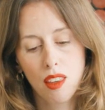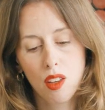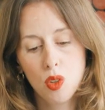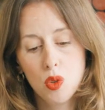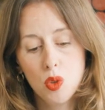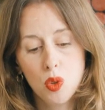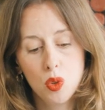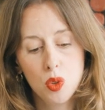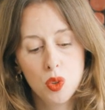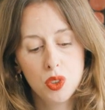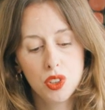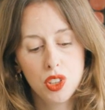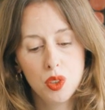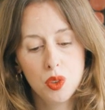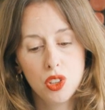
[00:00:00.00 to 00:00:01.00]

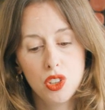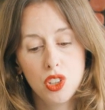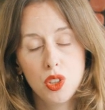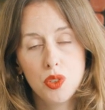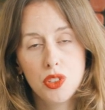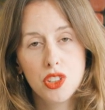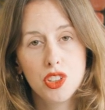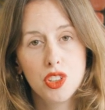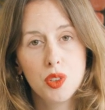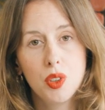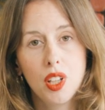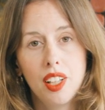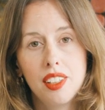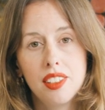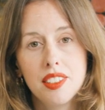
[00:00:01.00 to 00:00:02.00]
Or you can use the two
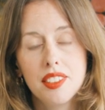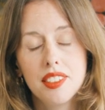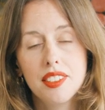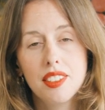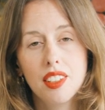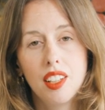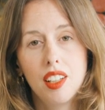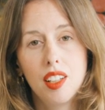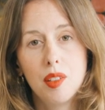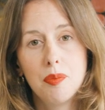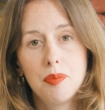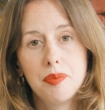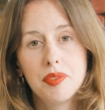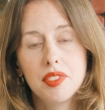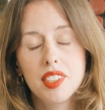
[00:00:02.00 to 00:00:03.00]
colours
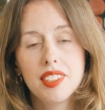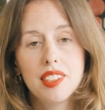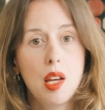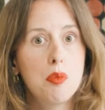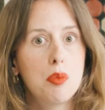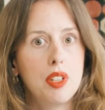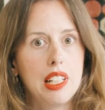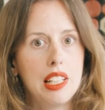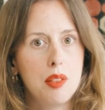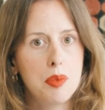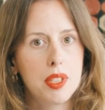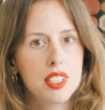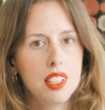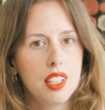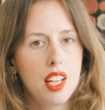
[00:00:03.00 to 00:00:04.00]
separately
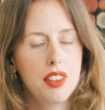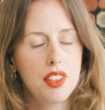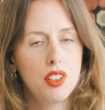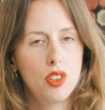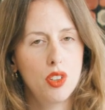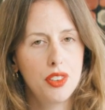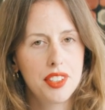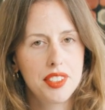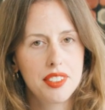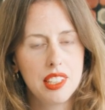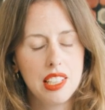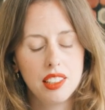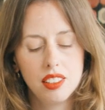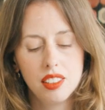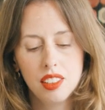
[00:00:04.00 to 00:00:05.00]
but together on the
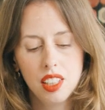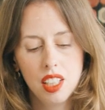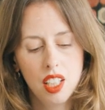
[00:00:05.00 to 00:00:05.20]
seal.